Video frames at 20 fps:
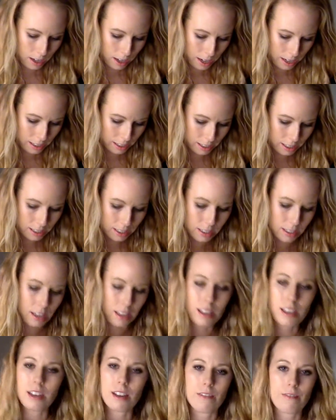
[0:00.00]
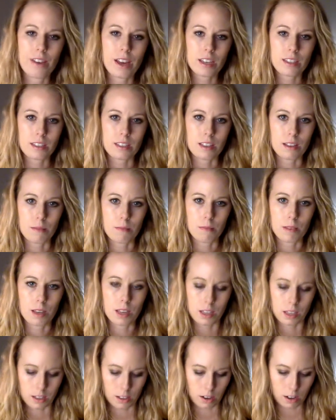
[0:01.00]
and he says nothing affects them,
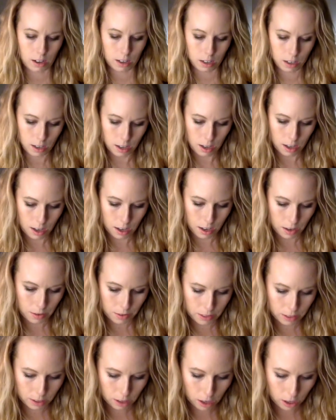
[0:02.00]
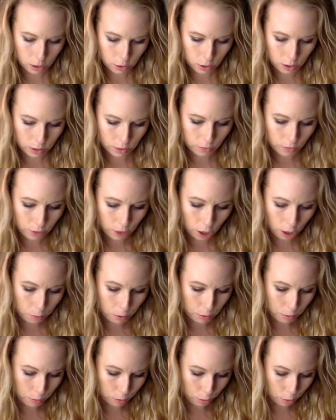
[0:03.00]
he thought. stocks rise and fall,
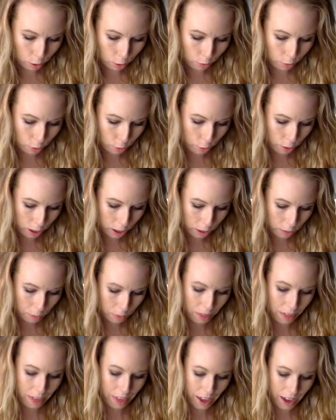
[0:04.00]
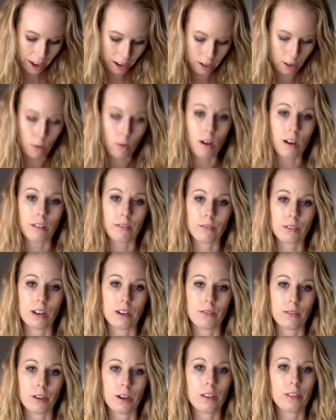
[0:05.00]
people loaf for work, but they go on
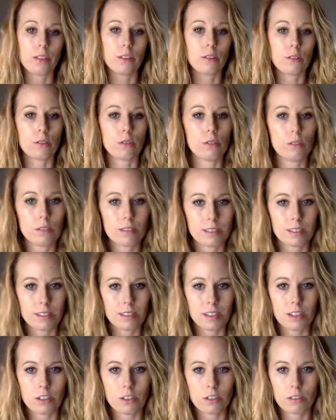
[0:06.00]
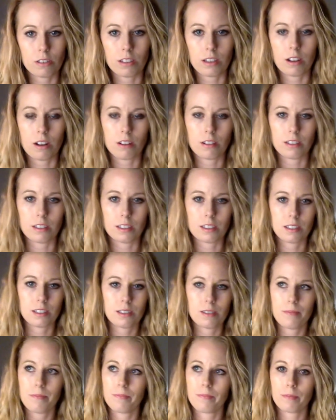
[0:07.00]
forever. And the girls essentially are
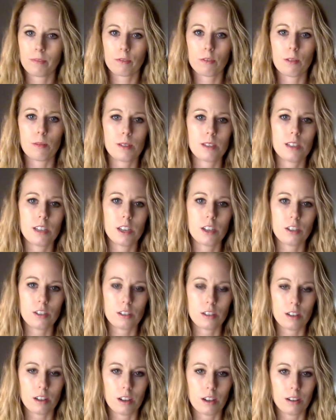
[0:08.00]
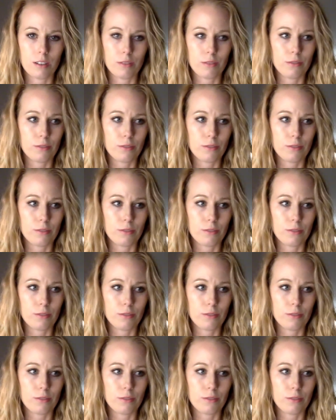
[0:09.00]
this representation of